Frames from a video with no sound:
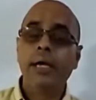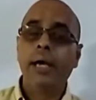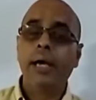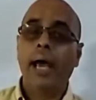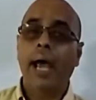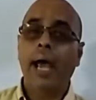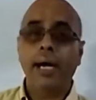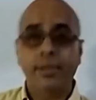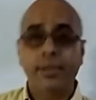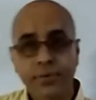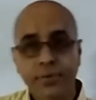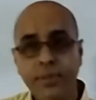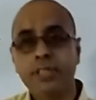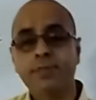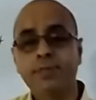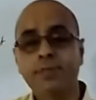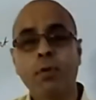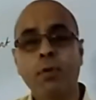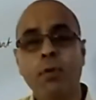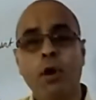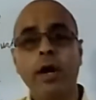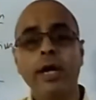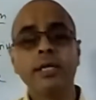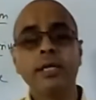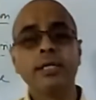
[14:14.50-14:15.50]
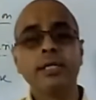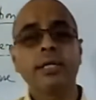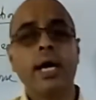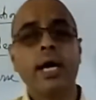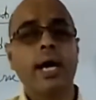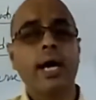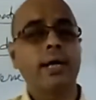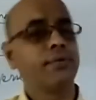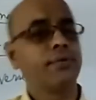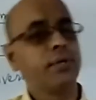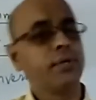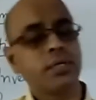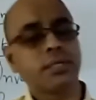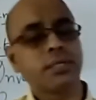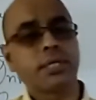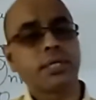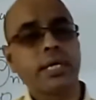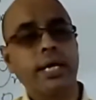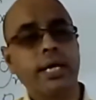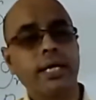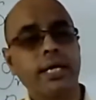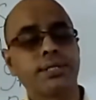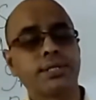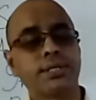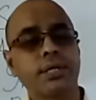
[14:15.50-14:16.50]
at this point, at this
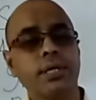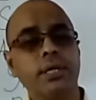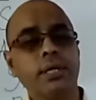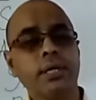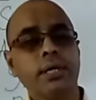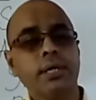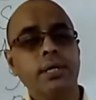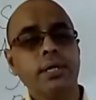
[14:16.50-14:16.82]
stage,